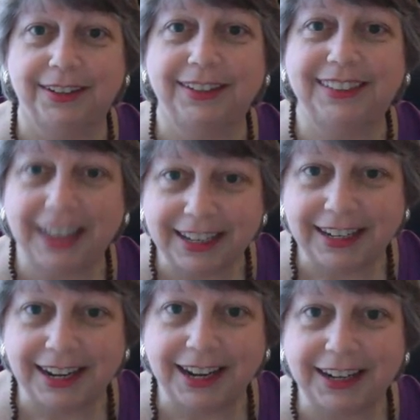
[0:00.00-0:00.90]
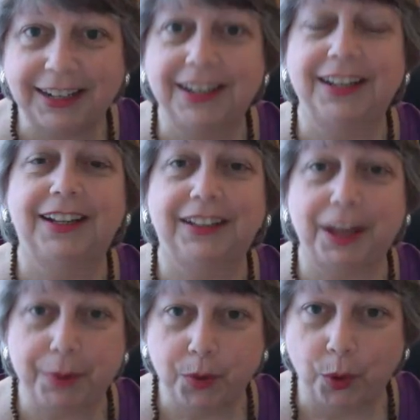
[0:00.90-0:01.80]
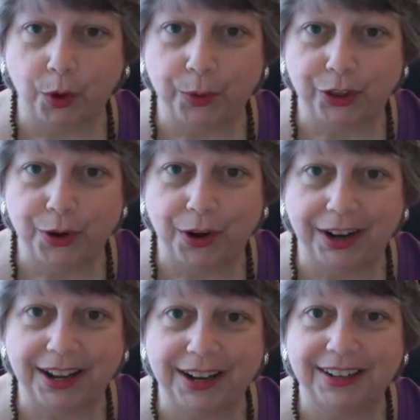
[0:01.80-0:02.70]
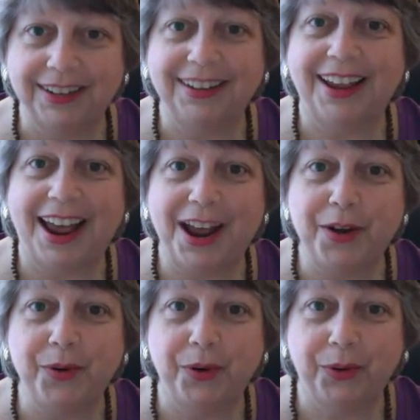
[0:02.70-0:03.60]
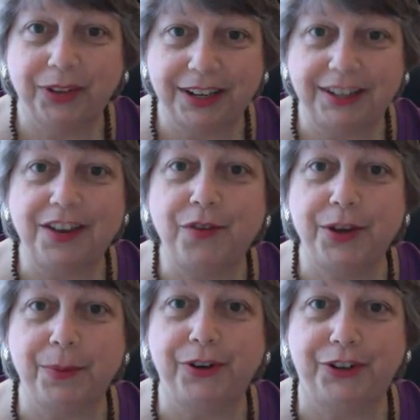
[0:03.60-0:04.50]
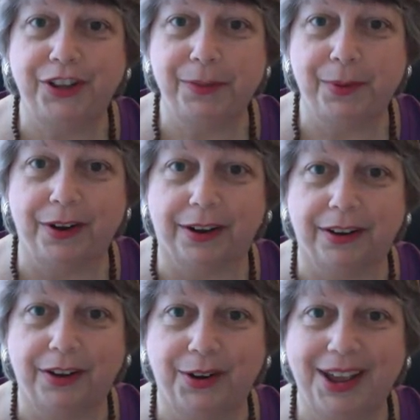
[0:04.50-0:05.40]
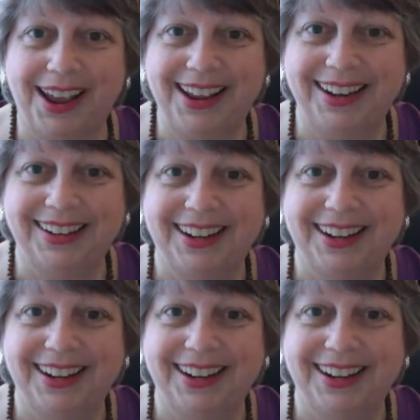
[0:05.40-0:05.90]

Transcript: Send it in, let me work with you on it, and let's see if we can put you in the book, okay?